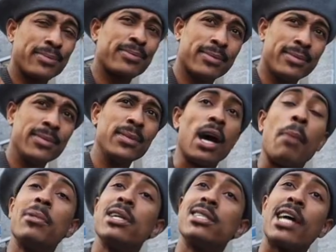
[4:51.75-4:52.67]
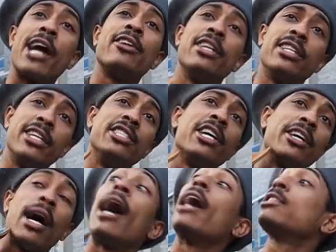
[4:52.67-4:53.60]
what do you do? I'm a designer and a DJ.
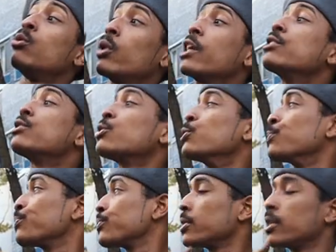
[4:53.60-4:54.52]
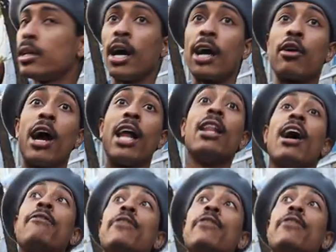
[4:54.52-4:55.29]
I actually went here too. I, I,